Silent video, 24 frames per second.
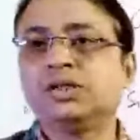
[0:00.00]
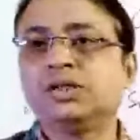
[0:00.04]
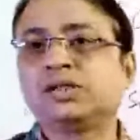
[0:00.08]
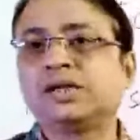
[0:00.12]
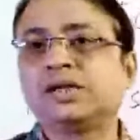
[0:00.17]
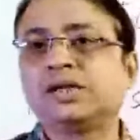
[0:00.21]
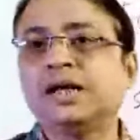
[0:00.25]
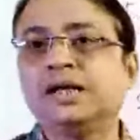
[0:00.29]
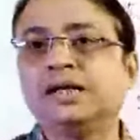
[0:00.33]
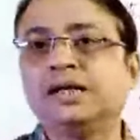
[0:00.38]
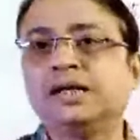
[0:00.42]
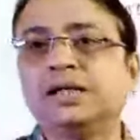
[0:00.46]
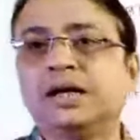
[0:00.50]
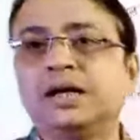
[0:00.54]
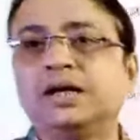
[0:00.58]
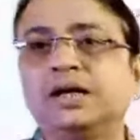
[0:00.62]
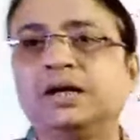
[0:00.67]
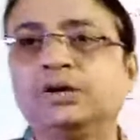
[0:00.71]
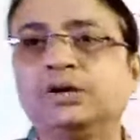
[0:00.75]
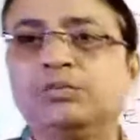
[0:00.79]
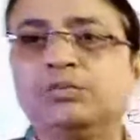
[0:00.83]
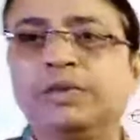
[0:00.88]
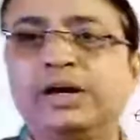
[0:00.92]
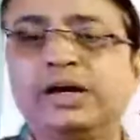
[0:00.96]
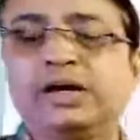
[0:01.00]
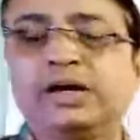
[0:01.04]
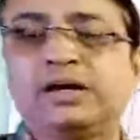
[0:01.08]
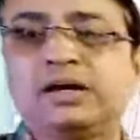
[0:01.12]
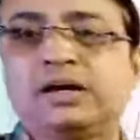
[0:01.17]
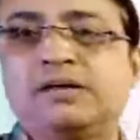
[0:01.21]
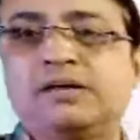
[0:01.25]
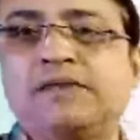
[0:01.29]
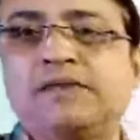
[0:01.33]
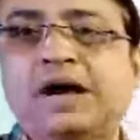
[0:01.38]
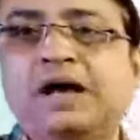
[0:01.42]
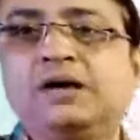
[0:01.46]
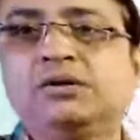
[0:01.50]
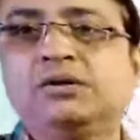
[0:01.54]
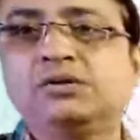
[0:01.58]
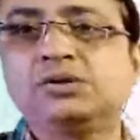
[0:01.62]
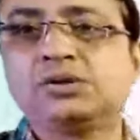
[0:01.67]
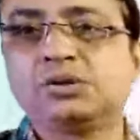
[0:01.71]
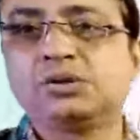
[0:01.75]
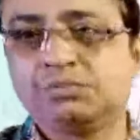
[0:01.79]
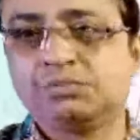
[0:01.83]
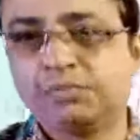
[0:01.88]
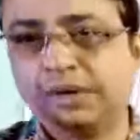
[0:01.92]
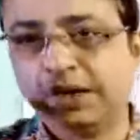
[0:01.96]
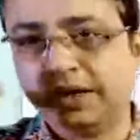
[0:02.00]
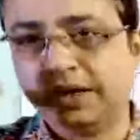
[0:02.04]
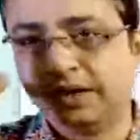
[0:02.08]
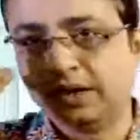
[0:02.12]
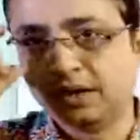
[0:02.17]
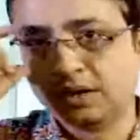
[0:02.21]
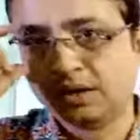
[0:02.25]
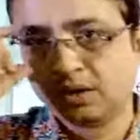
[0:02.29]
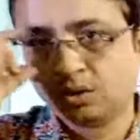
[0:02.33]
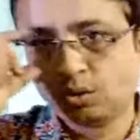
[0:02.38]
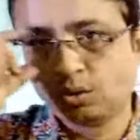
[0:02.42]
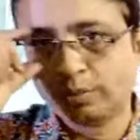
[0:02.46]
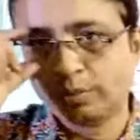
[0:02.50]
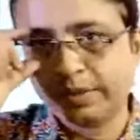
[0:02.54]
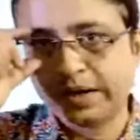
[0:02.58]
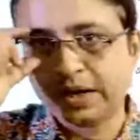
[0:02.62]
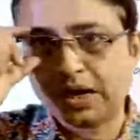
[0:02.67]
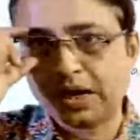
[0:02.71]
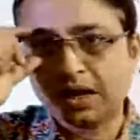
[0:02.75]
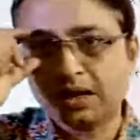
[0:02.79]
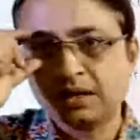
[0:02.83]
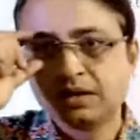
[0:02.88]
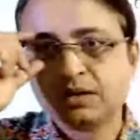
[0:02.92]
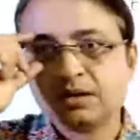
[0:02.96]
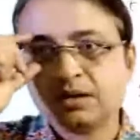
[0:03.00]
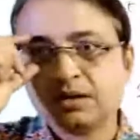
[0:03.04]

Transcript: telling that numerator value should be omega.